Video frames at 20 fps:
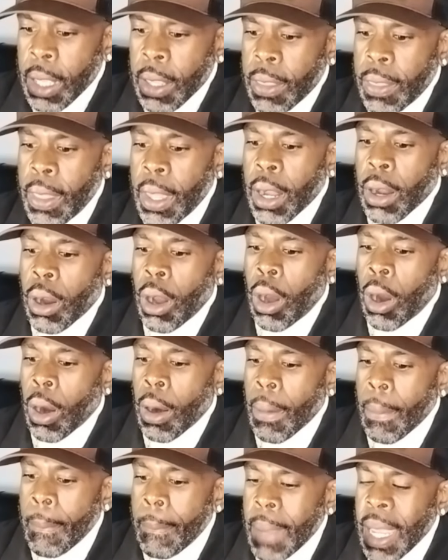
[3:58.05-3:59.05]
there
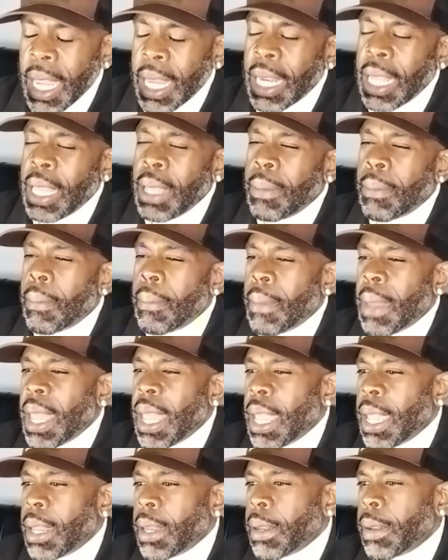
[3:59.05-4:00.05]
are many
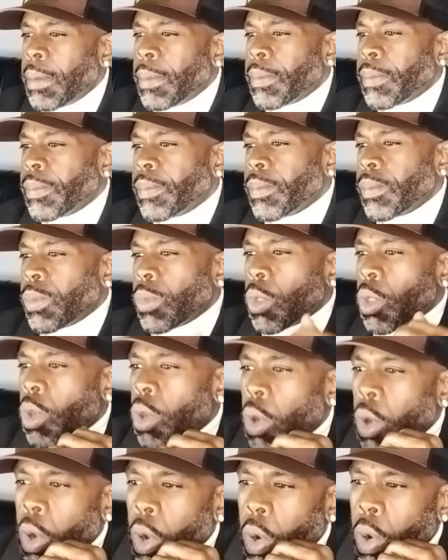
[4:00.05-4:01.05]
men
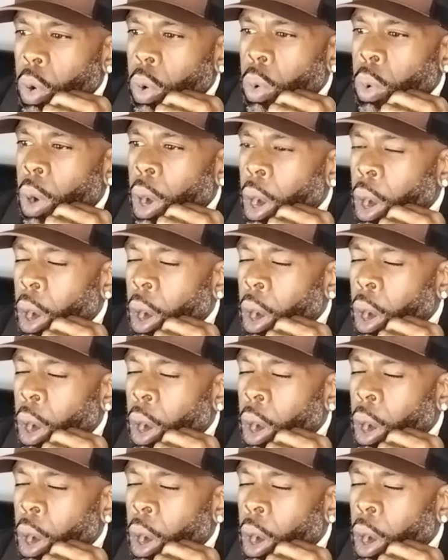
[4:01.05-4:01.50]
who